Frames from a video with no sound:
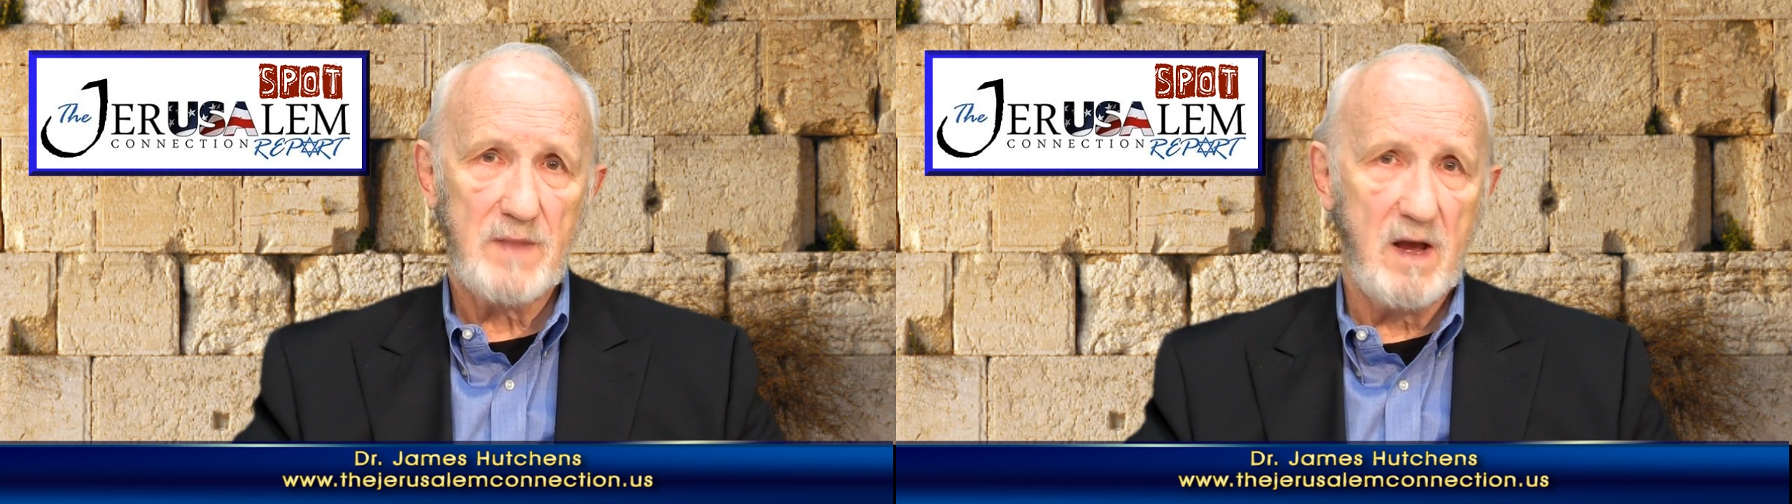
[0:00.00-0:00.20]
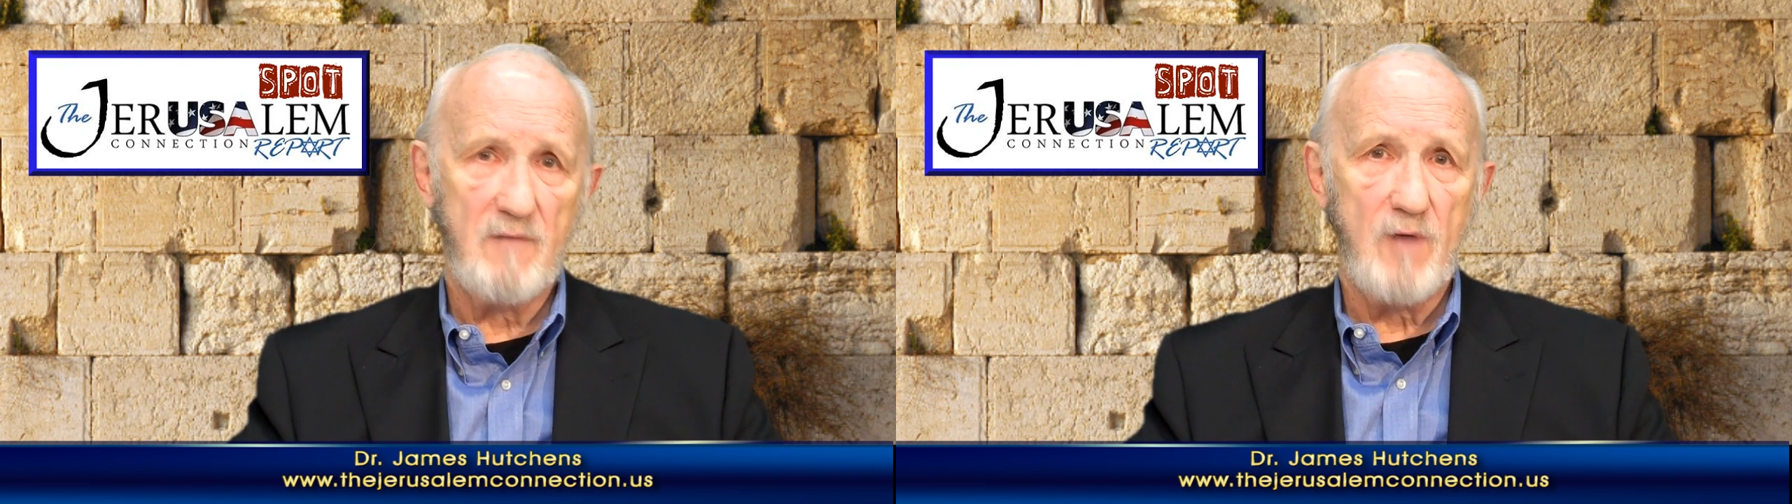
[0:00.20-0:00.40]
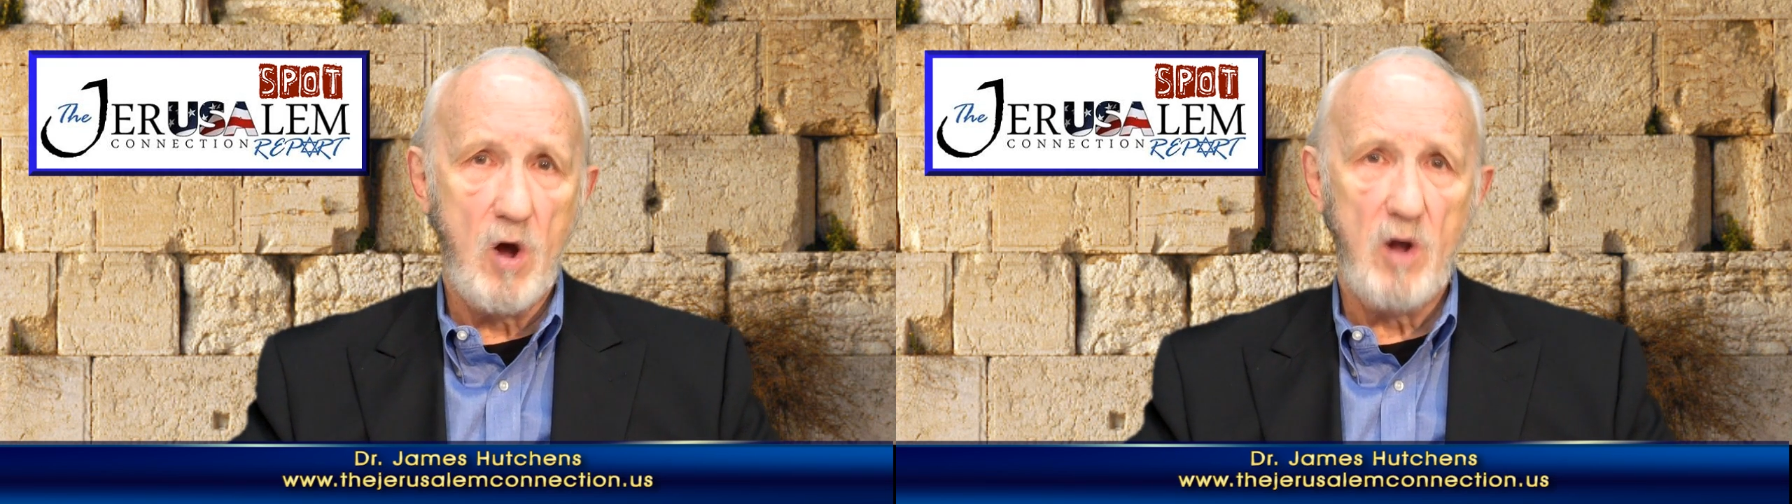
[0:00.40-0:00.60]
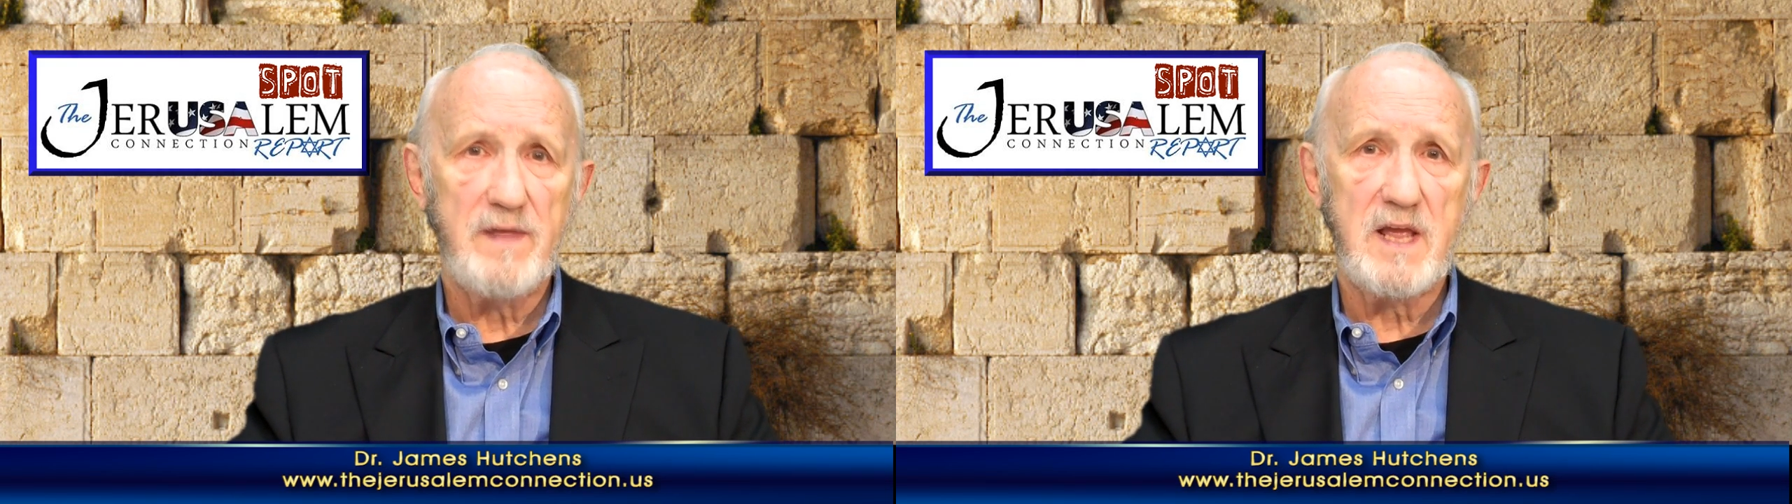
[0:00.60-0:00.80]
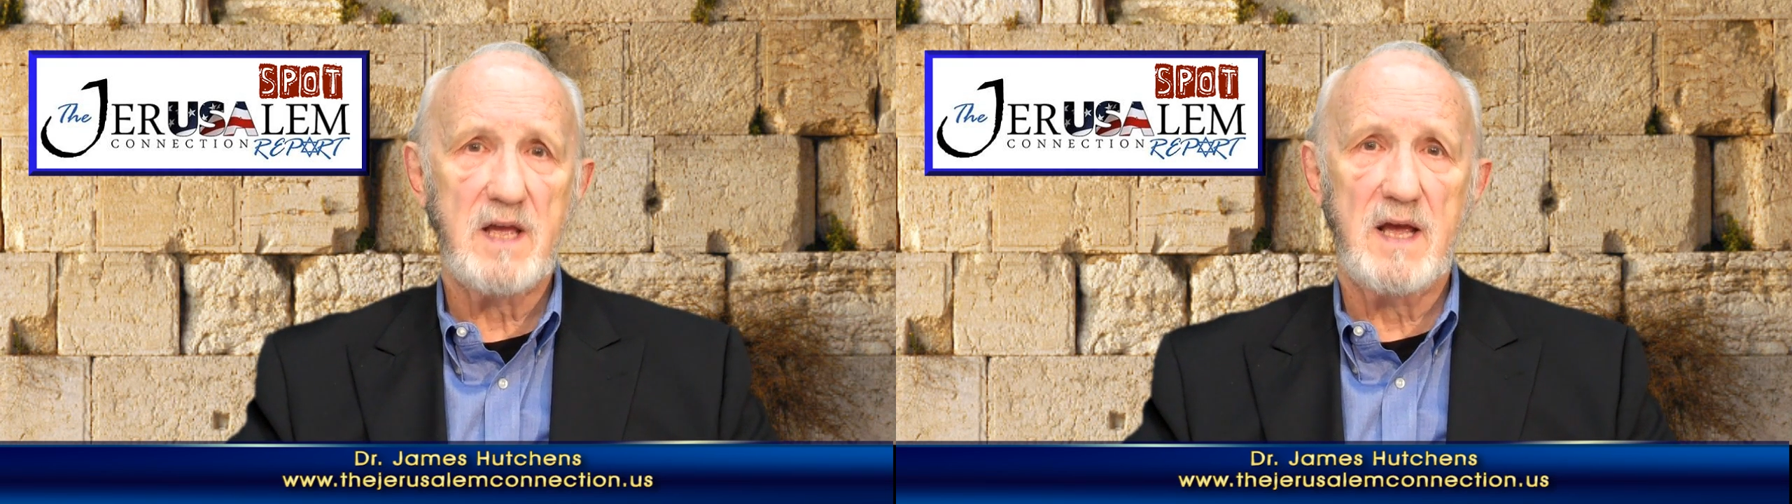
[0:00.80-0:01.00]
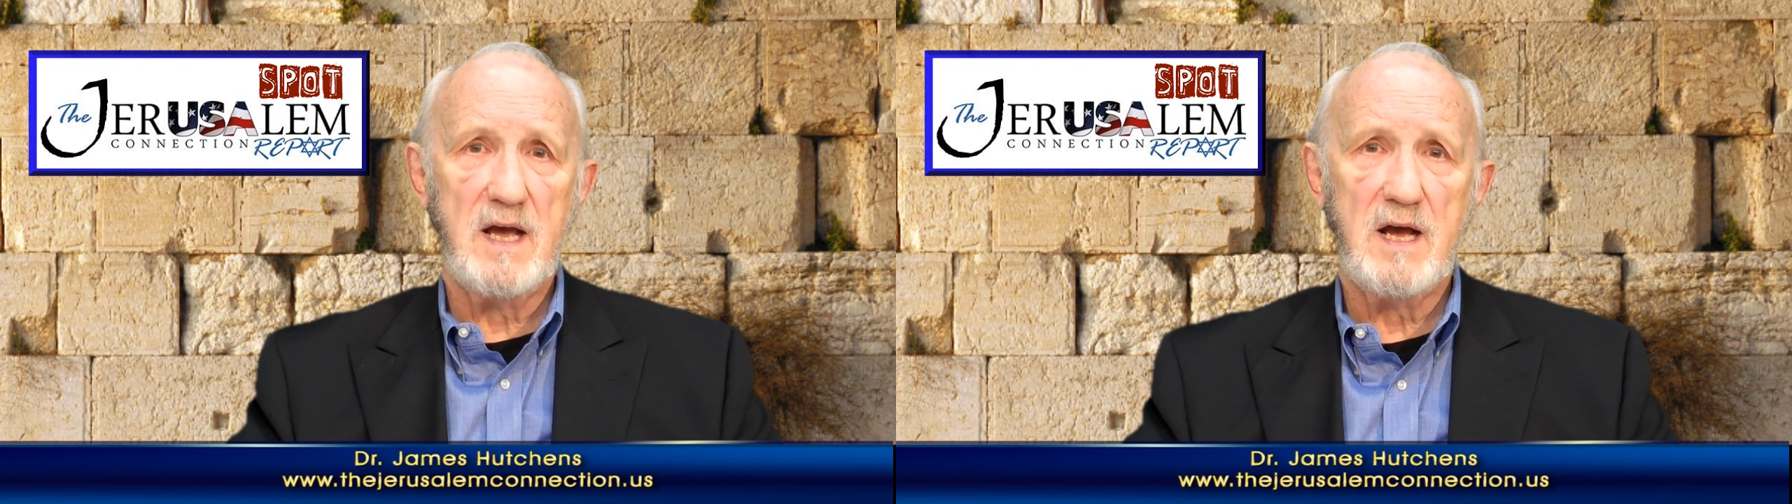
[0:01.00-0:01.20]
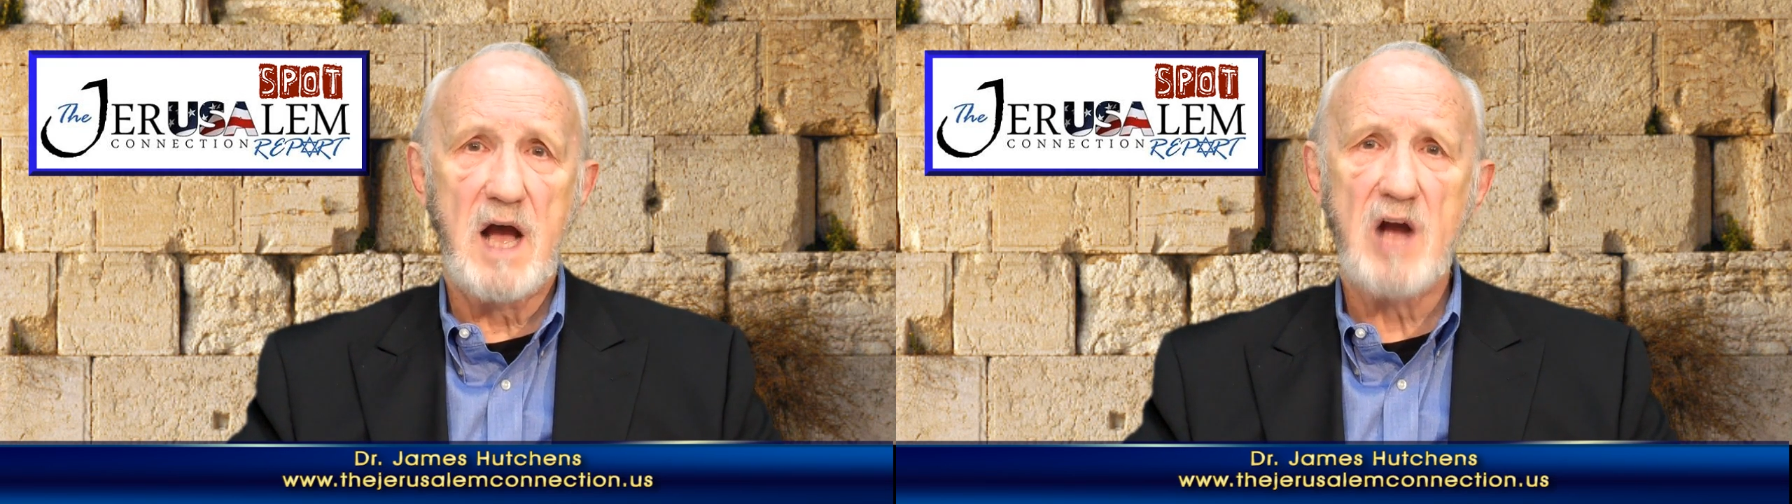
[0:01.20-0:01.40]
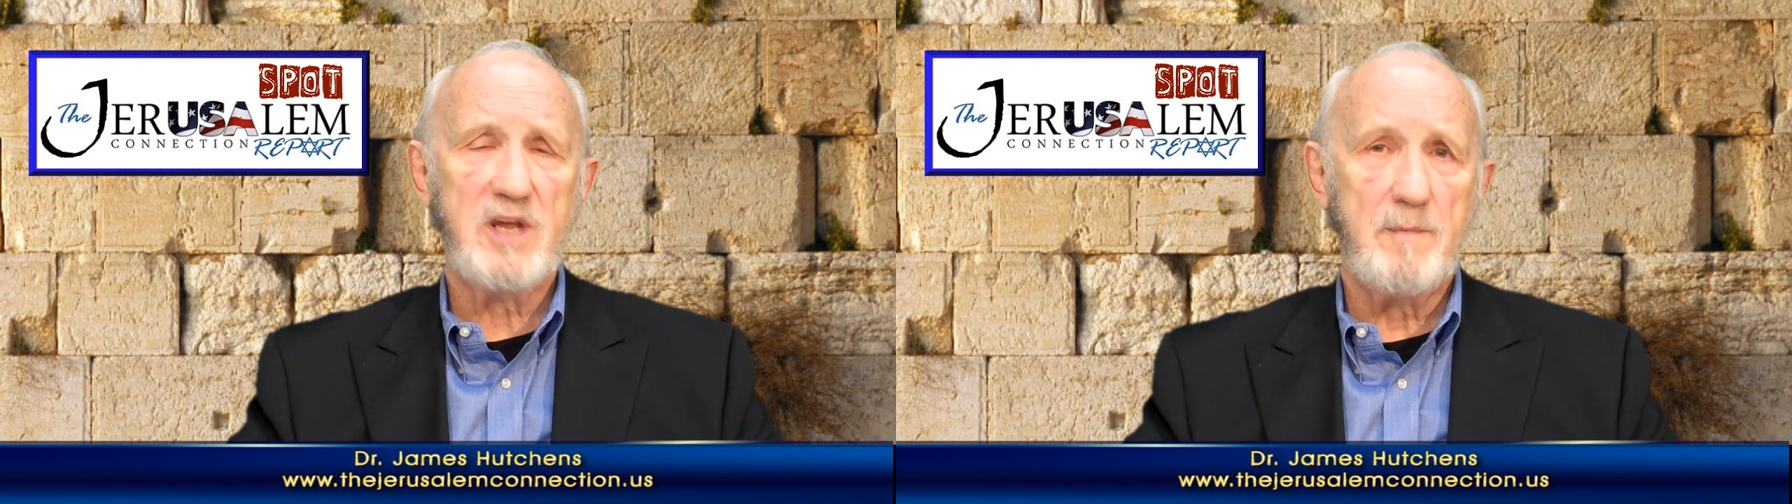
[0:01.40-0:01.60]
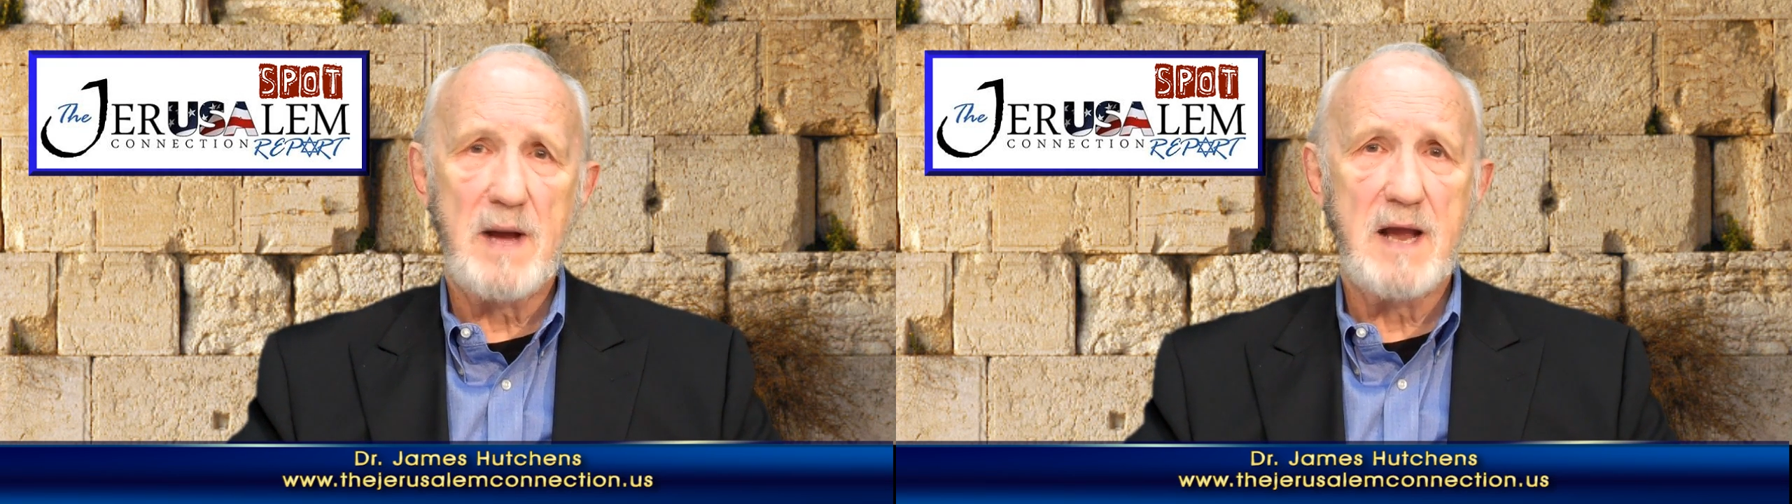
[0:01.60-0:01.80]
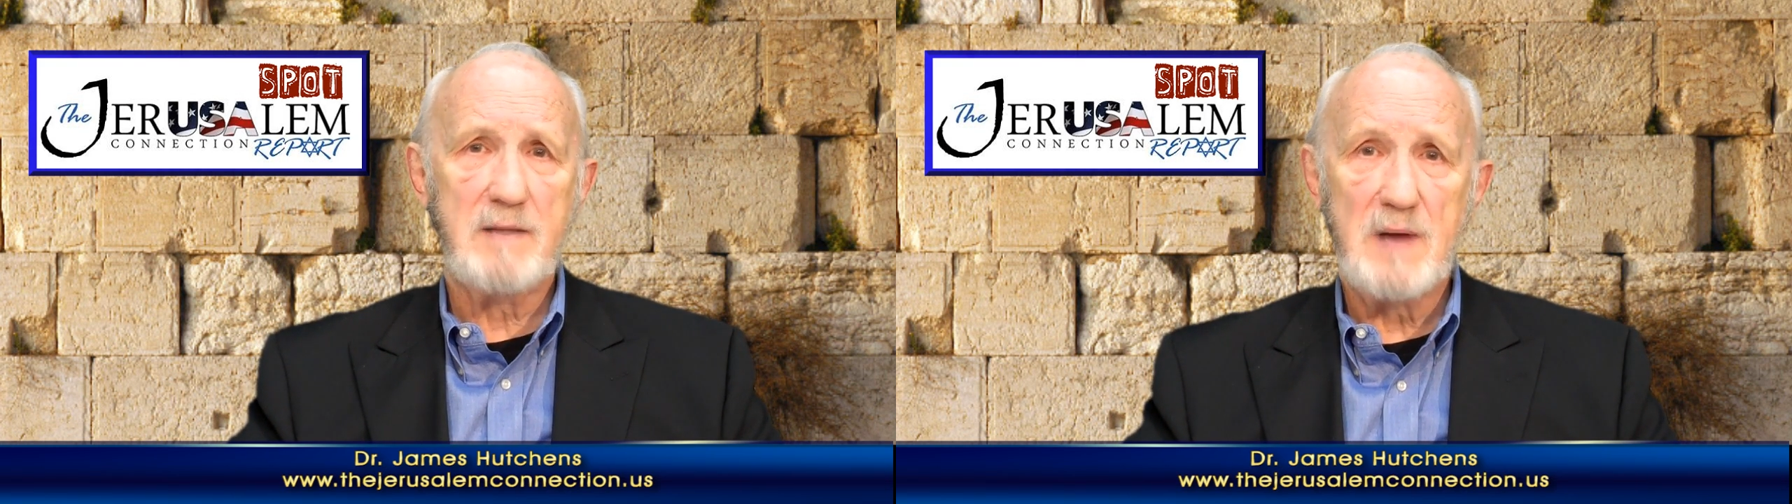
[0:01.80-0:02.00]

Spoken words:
of all the occupying